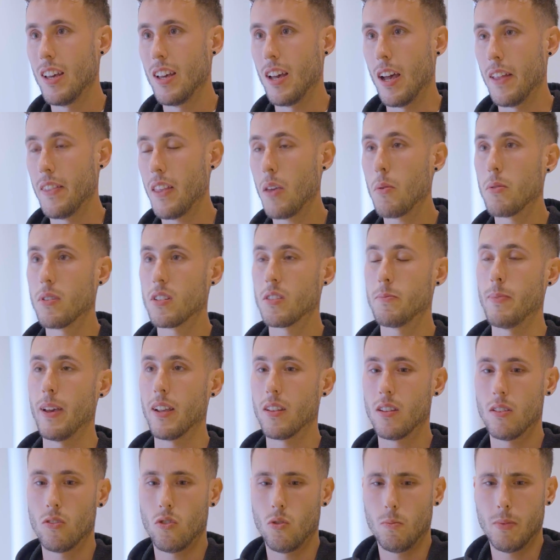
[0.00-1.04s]
and they were
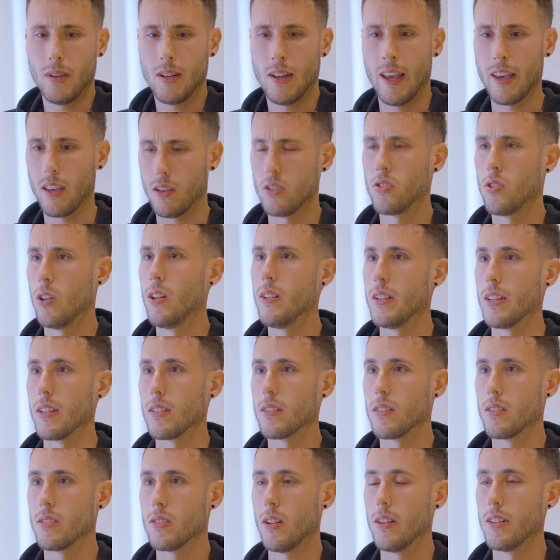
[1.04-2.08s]
expecting to be like
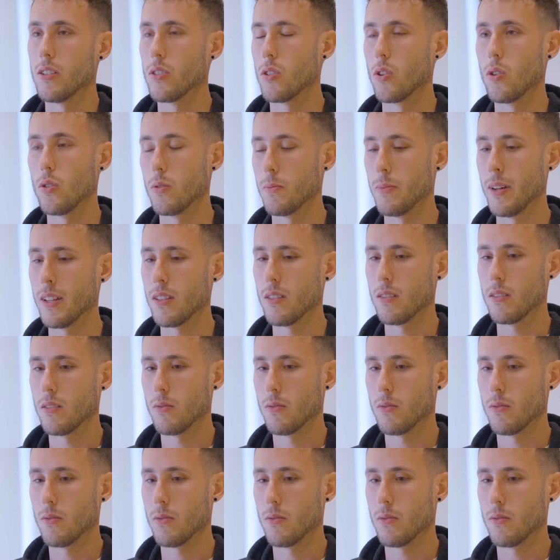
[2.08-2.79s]
solid code, but